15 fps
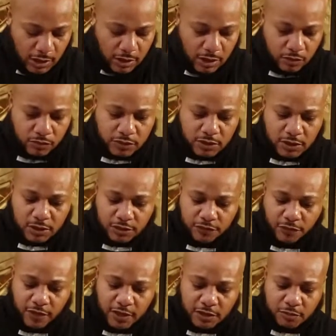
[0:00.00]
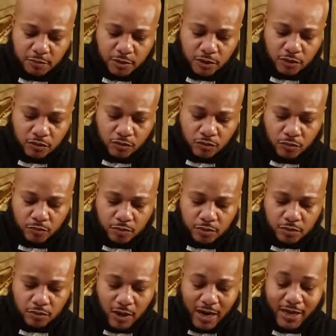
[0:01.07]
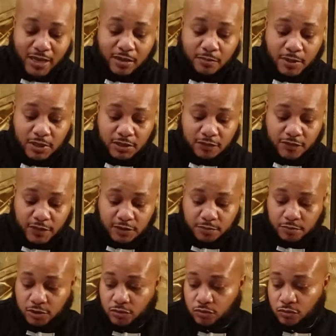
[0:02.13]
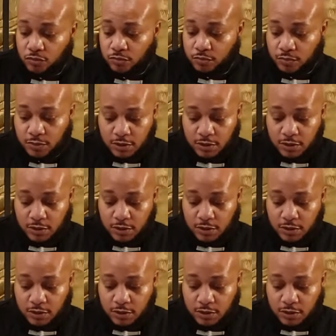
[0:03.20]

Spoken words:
I was in this Facebook group. Well, I am in this Facebook group.